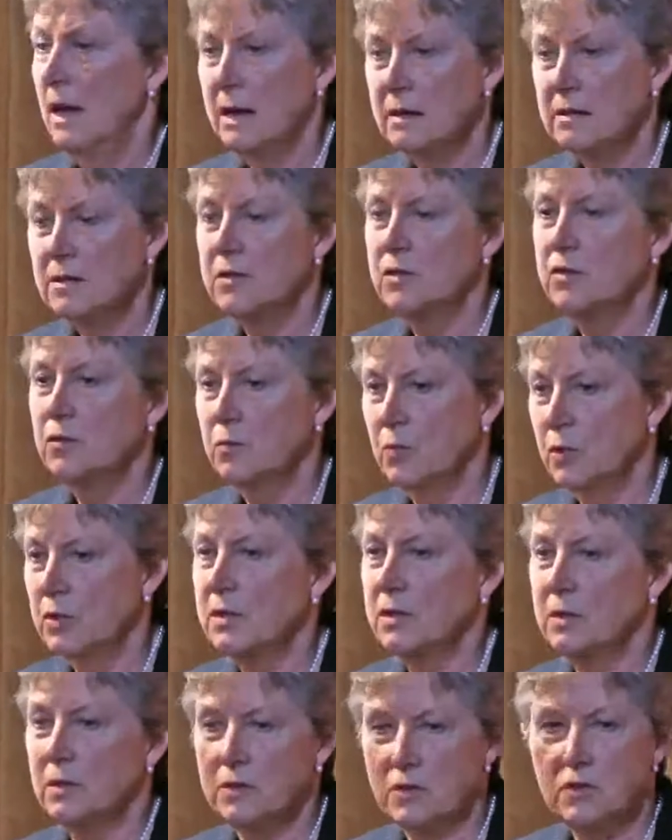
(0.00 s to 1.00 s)
as to what
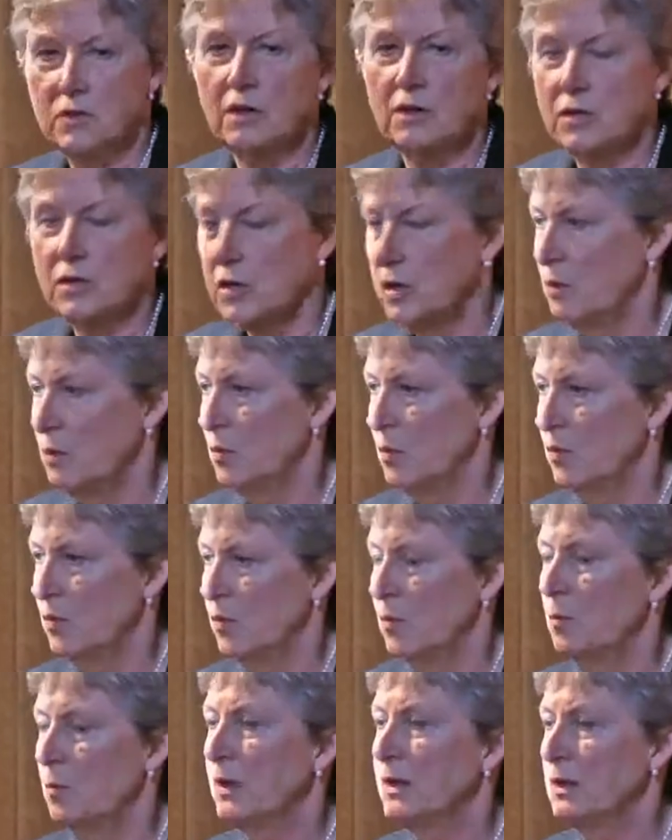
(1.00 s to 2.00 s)
structure you
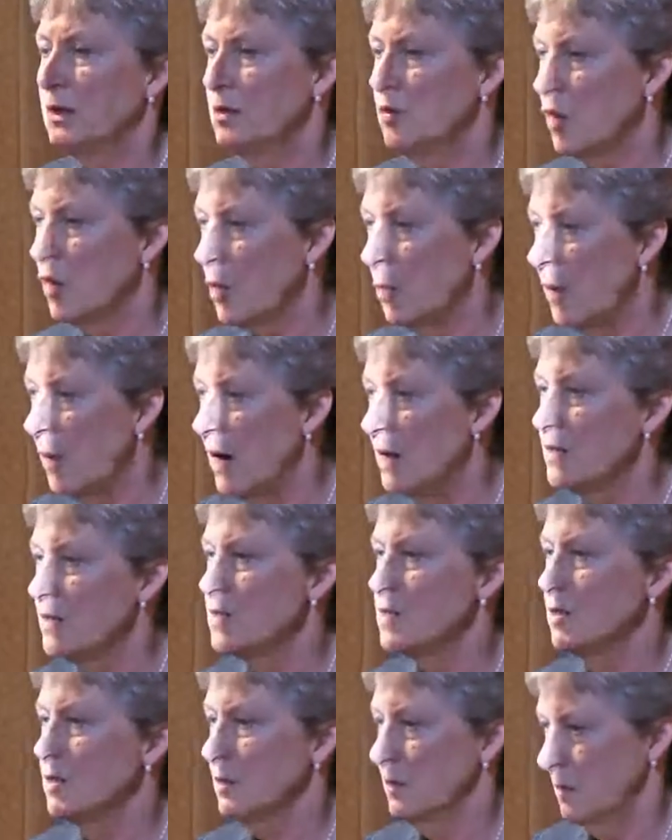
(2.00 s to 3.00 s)
want, but it requires
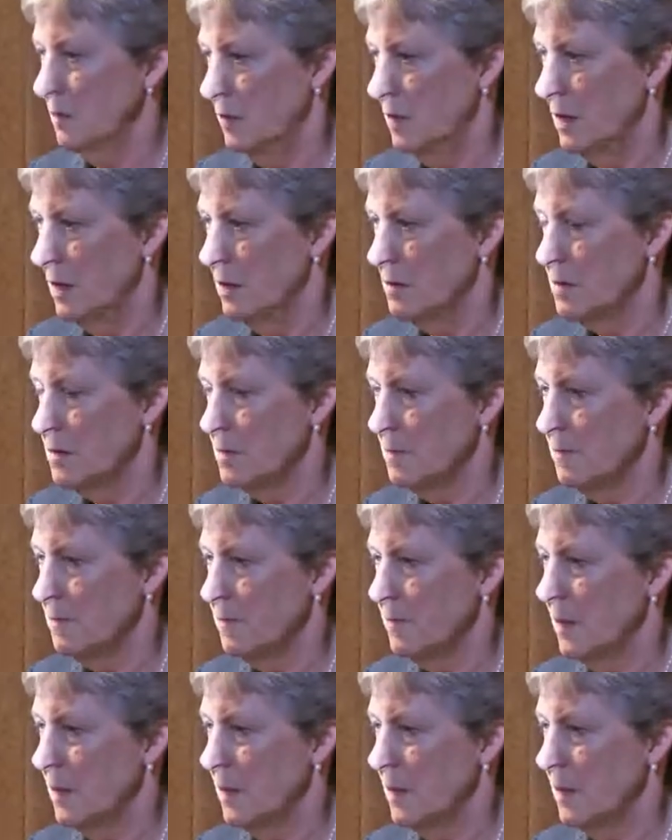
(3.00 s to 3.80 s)
certain things.